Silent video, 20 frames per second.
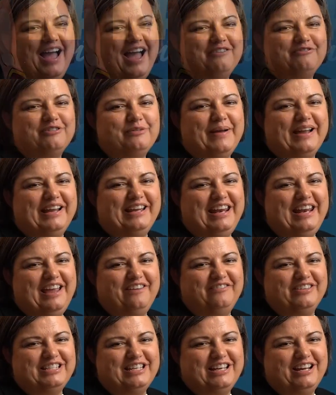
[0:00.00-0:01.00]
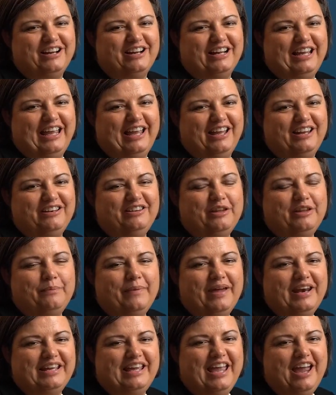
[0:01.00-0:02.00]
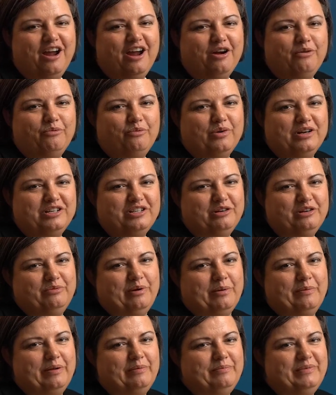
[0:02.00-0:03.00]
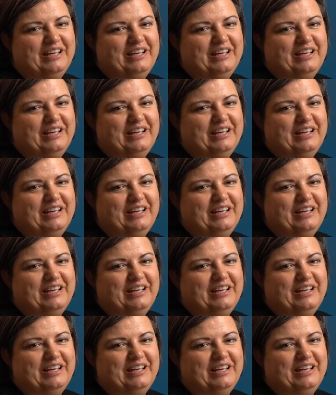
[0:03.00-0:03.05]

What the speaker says: Hi, Rebecca Davis here again, the Medicare Wonder Woman,